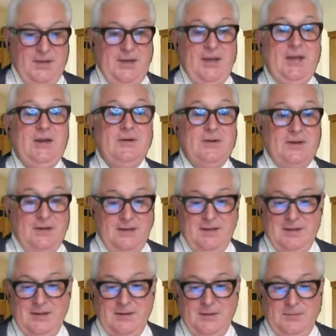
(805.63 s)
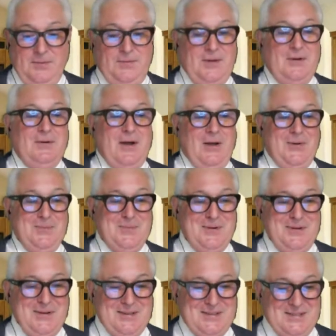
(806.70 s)
hear it with their own
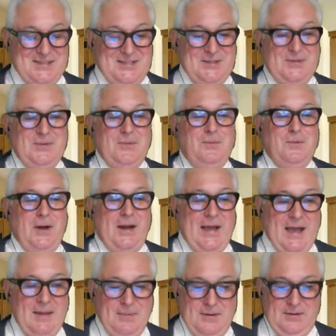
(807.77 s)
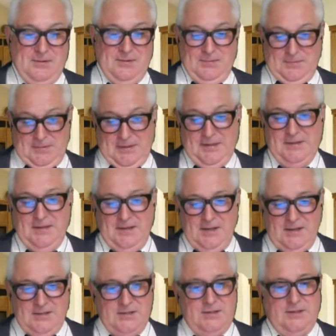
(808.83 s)
words what happened at
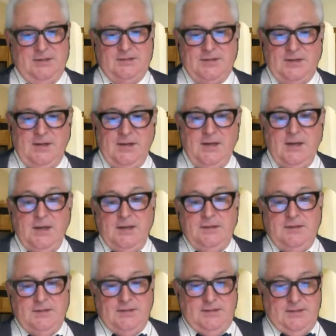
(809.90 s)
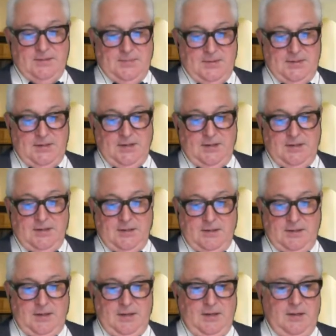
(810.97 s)
the incident. So this is a
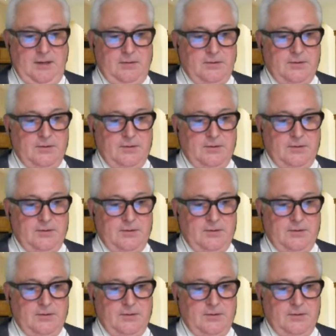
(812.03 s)
particularly